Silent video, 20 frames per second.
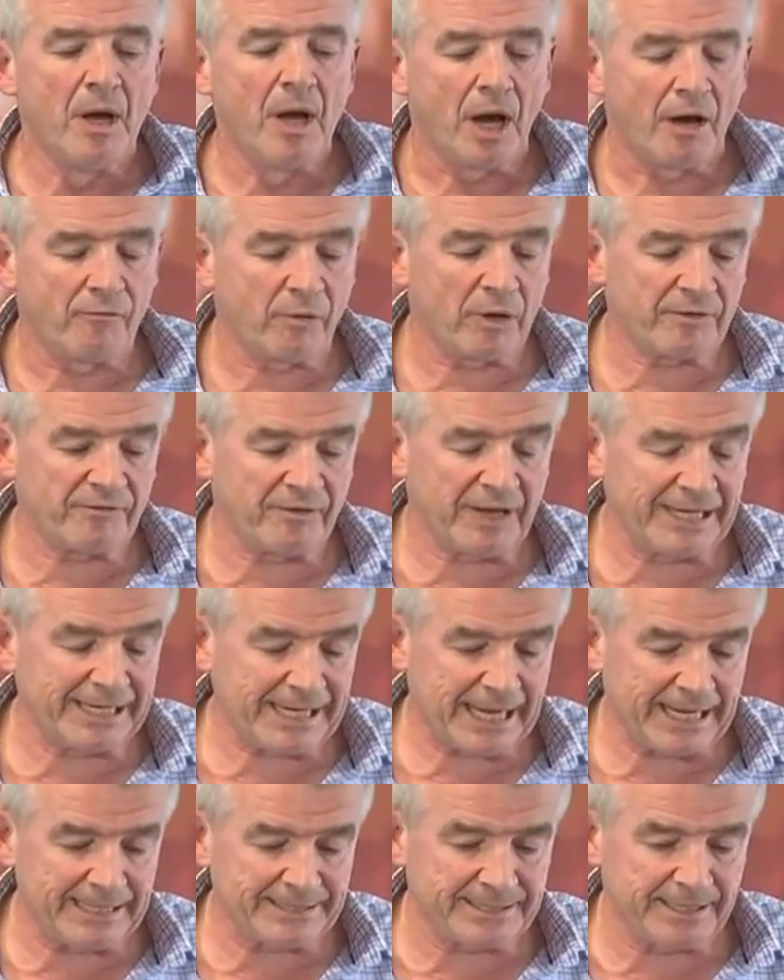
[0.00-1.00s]
of what flight
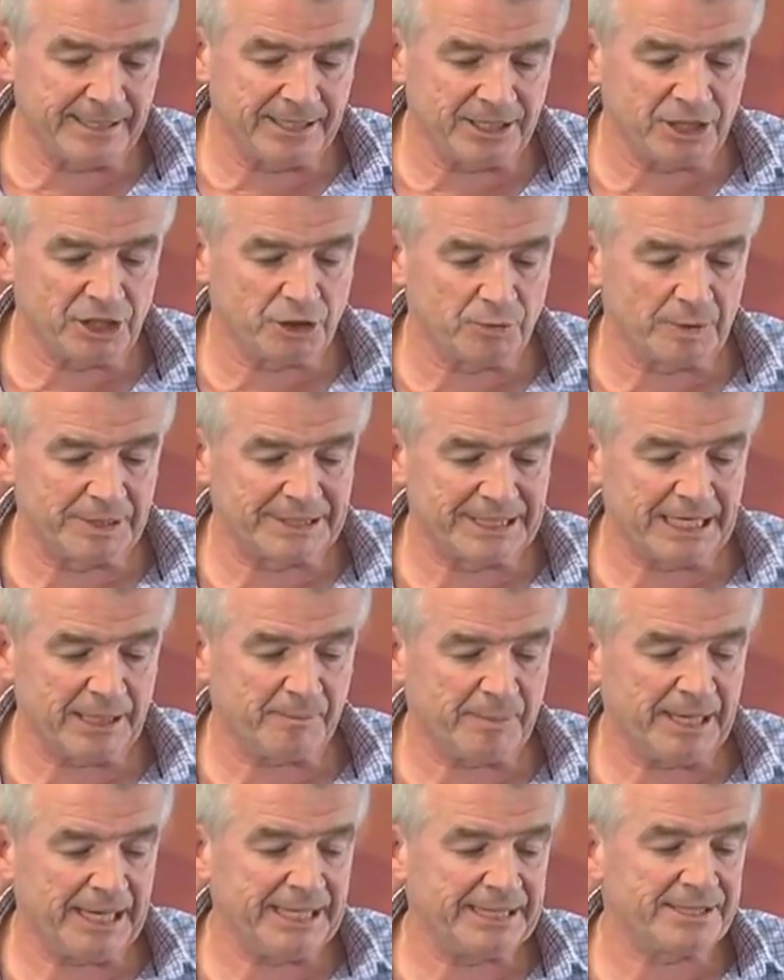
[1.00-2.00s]
cancellations will take
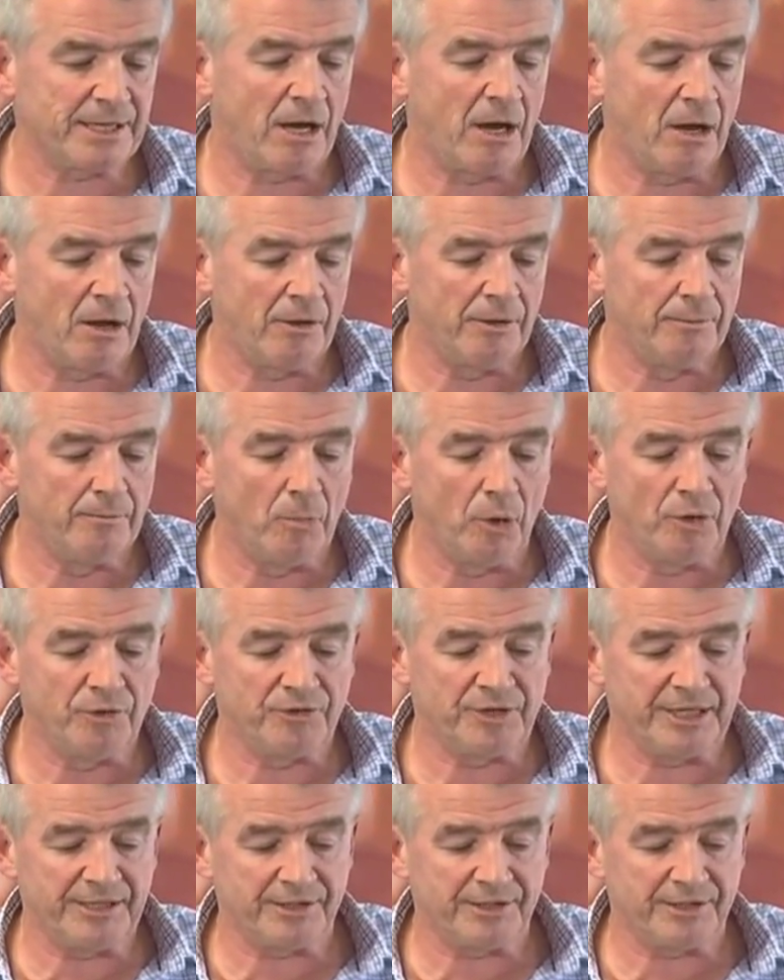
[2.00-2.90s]
place on Monday,